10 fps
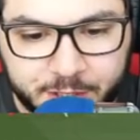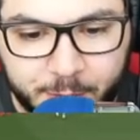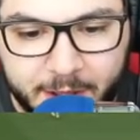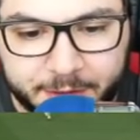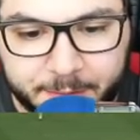
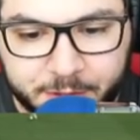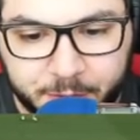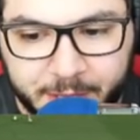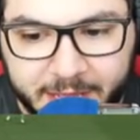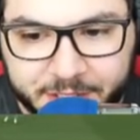around him.
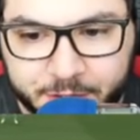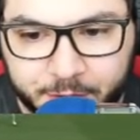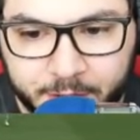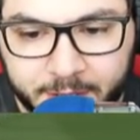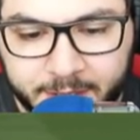
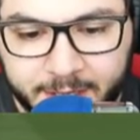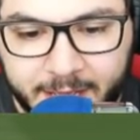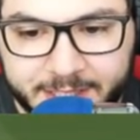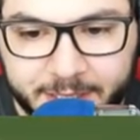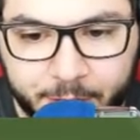Tomiyasu.
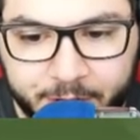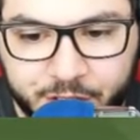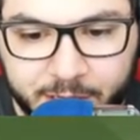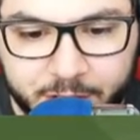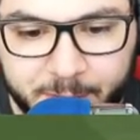That's a great
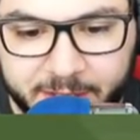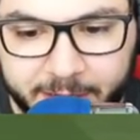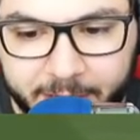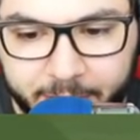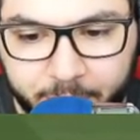challenge by
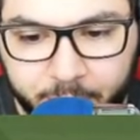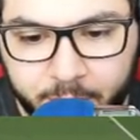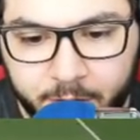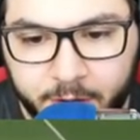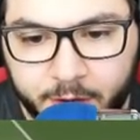Takeiro.
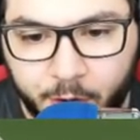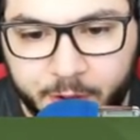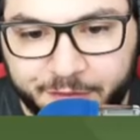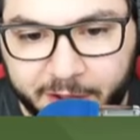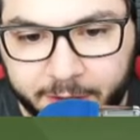Go
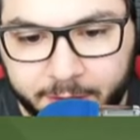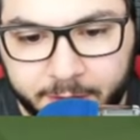Ivan.